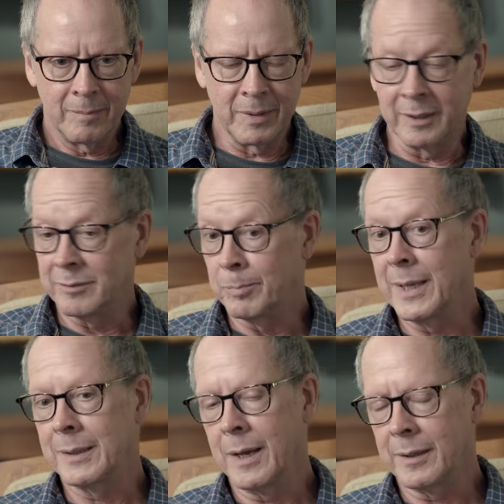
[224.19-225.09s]
because
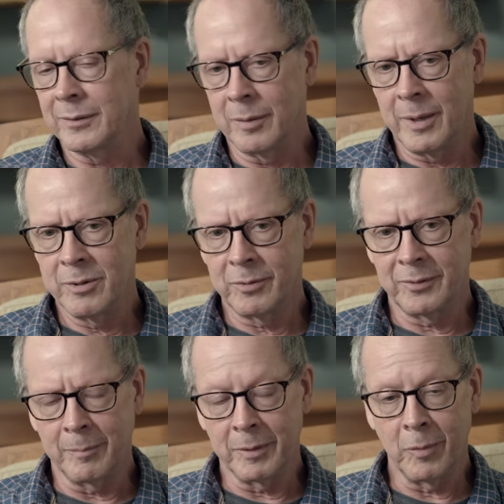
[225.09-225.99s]
Blakelock is so
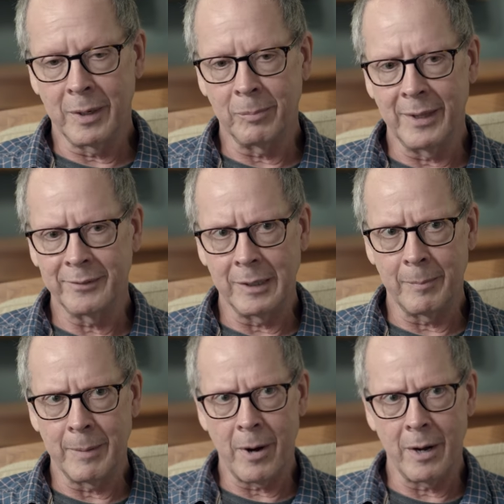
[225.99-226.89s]
interesting, but what a blessing to
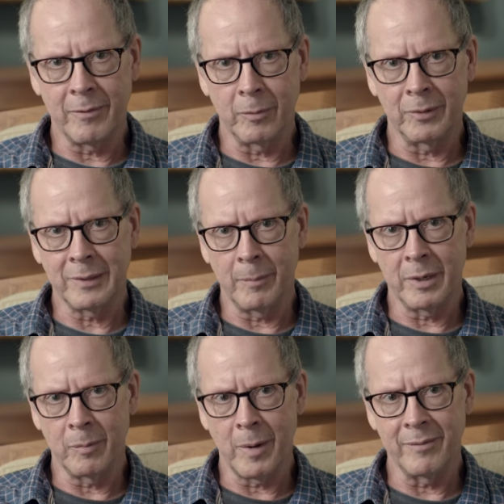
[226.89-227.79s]
be part of it with
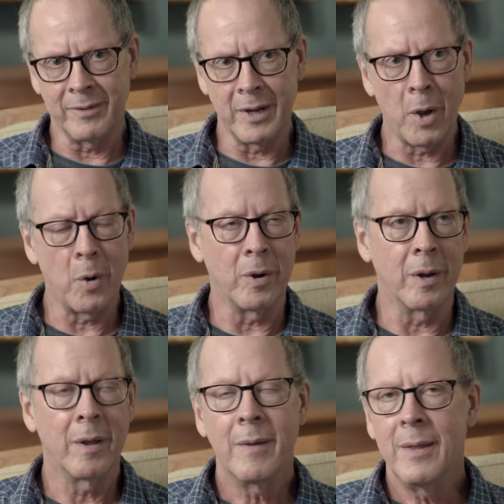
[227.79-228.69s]
someone whom I've known,